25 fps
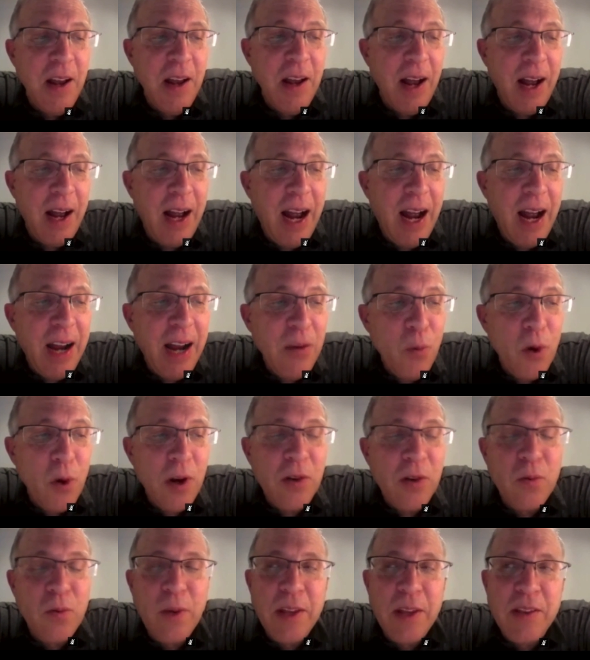I
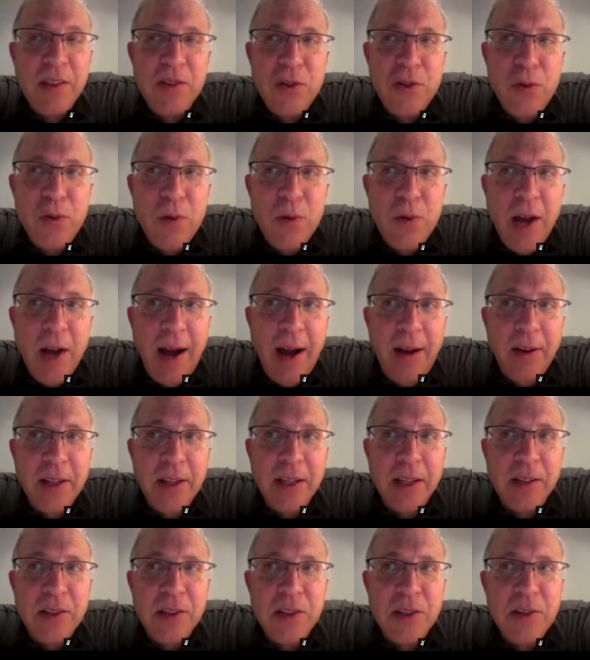work with two
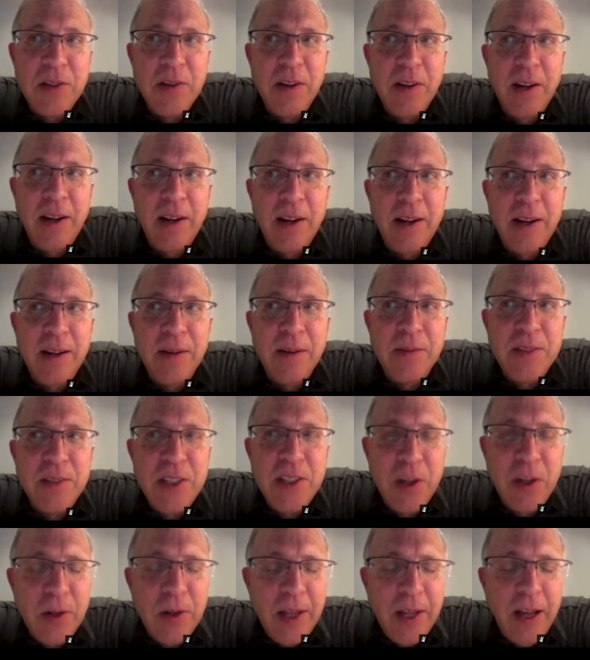colleagues,
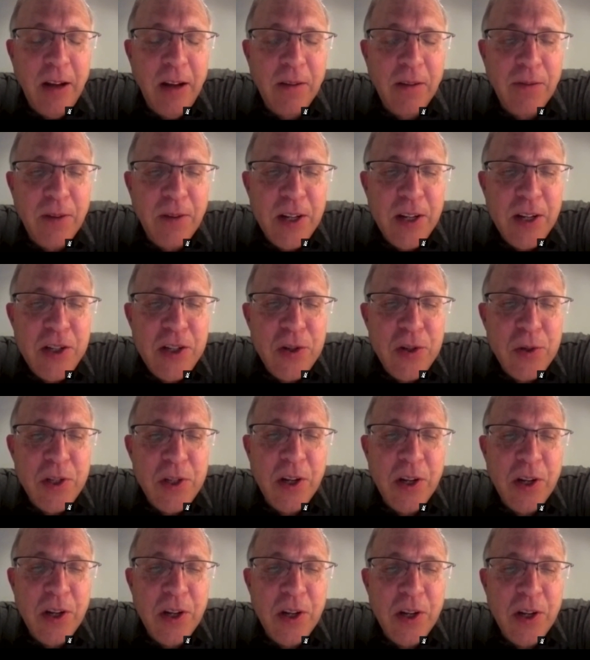Silke Helfrich, who's
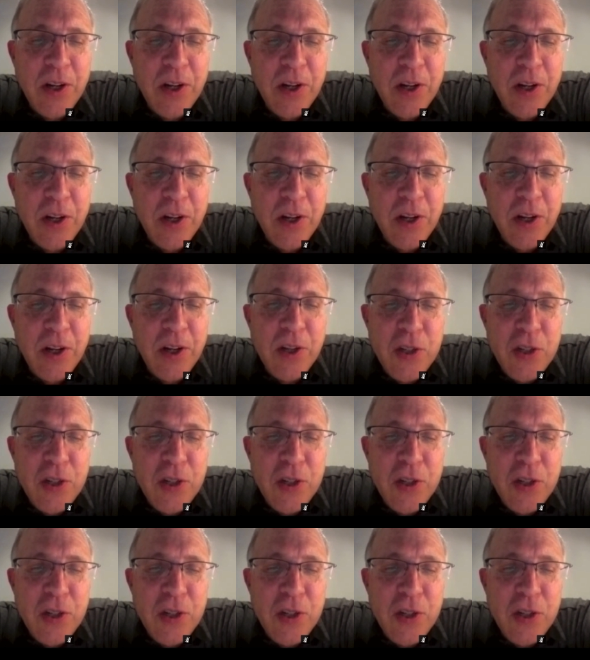a German